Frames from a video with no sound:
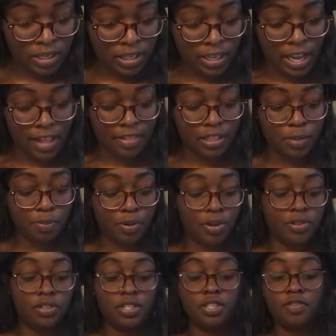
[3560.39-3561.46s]
Yeah, this
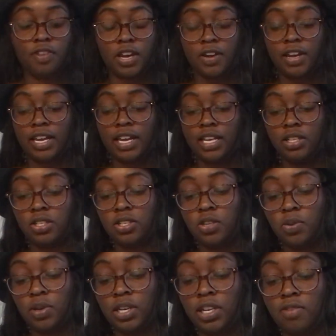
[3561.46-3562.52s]
person is very
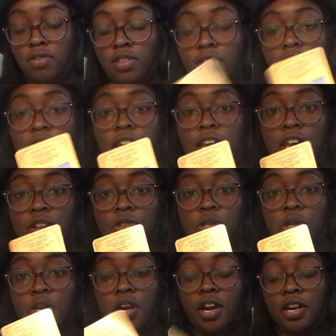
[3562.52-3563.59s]
intuitive with the
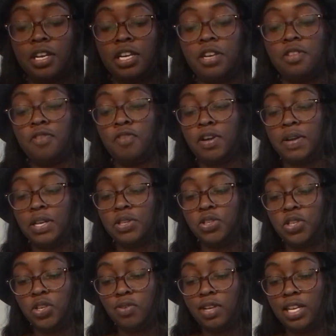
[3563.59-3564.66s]
Cancer card here. They're very
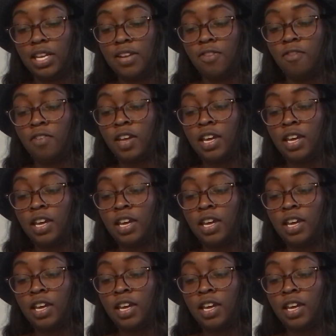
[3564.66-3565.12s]
intuitive.